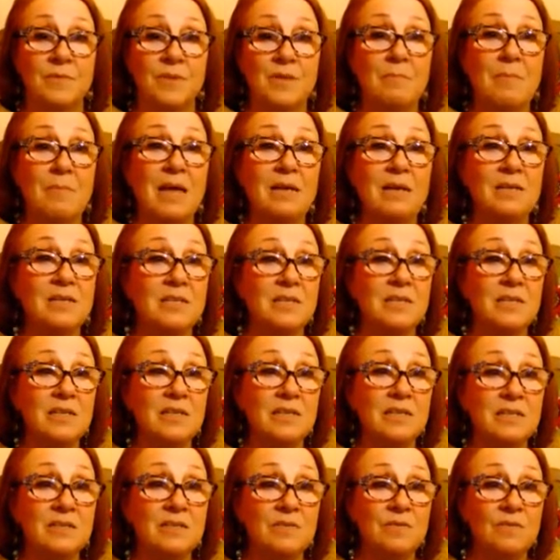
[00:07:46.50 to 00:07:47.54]
The
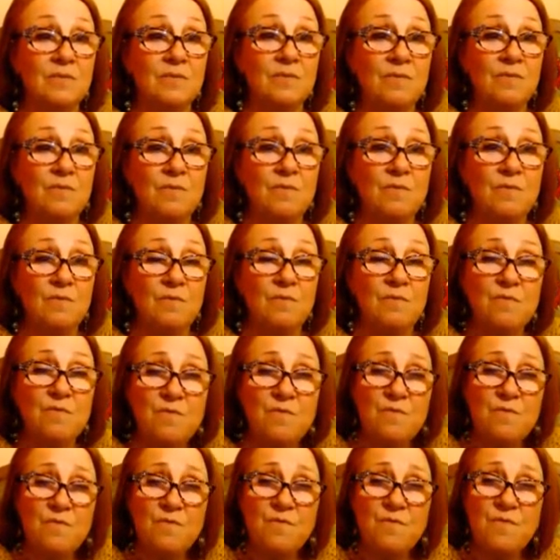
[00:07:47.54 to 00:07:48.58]
melodies,
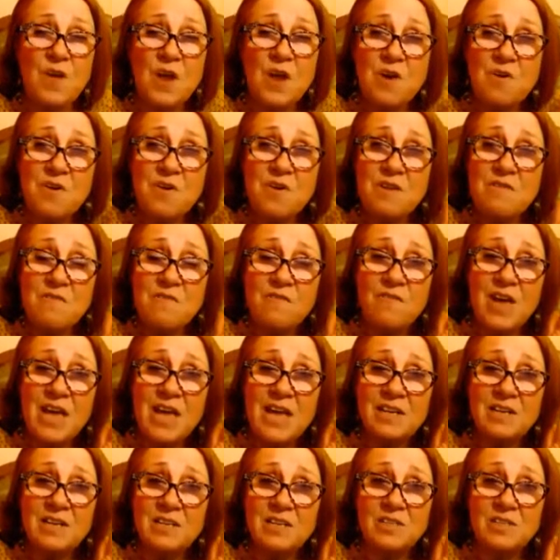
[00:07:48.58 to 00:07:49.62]
very
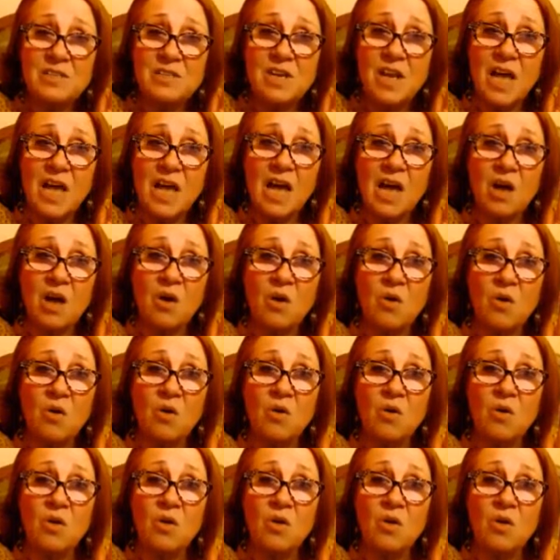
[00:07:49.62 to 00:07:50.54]
faint now.